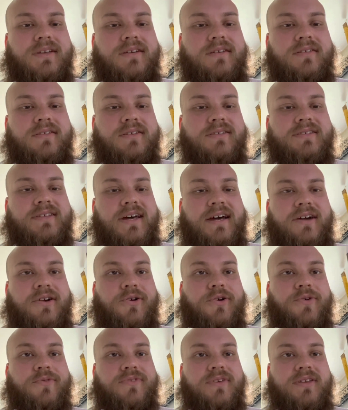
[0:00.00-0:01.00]
Just that
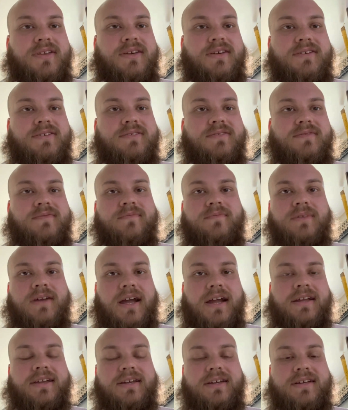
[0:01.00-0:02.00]
earthiness
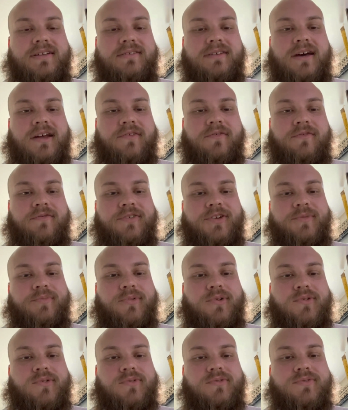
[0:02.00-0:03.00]
I can get out of a few
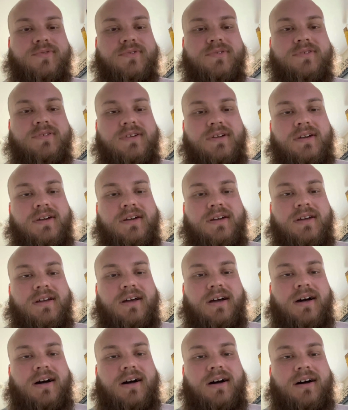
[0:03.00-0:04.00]
bowls.
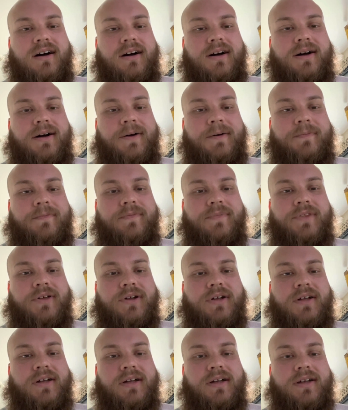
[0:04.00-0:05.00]

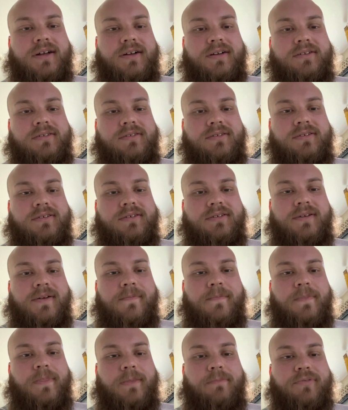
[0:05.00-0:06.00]
The
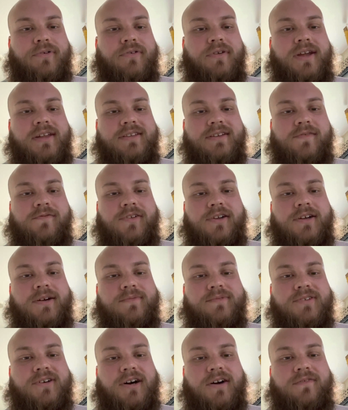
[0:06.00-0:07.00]
Perique definitely
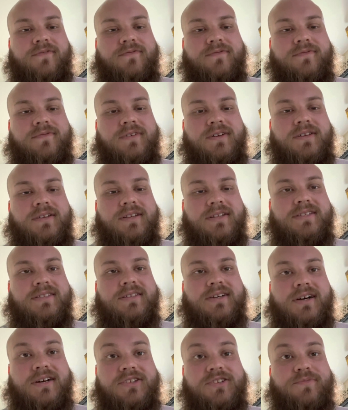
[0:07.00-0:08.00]
comes off. The
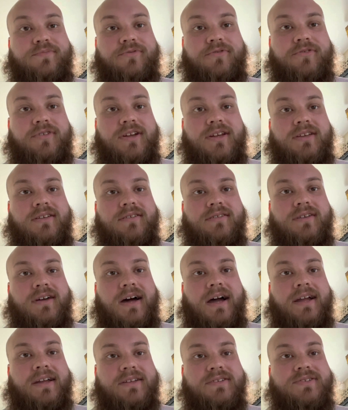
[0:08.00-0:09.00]
touch of Perique,
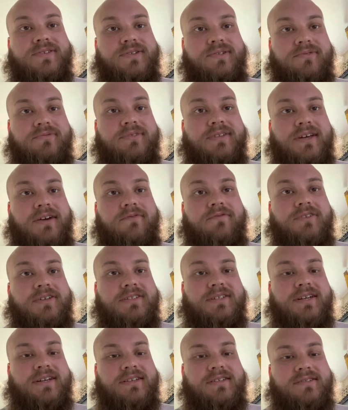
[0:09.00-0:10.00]
I can still definitely
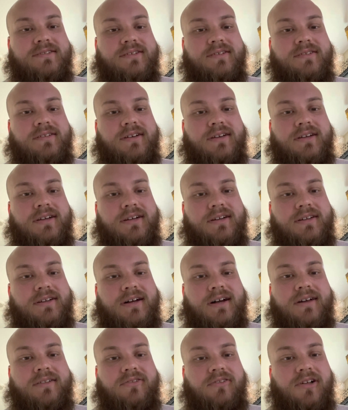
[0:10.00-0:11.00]
taste it, and
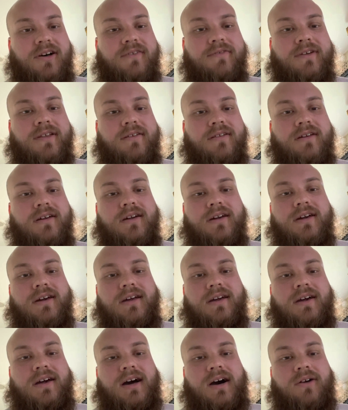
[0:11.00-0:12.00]
I love it.
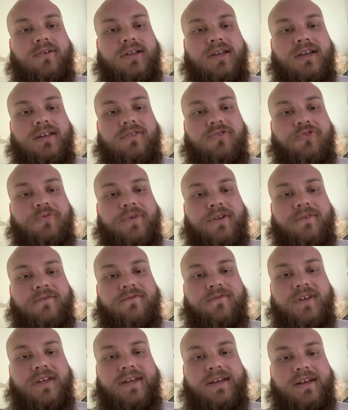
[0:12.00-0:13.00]
I'll get a little bit of
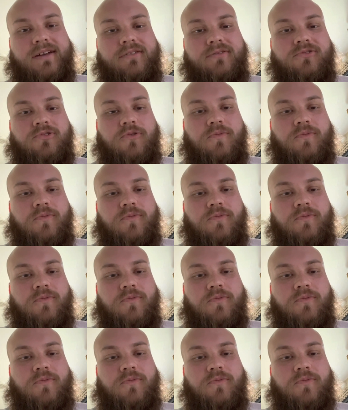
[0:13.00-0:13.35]
fig, a little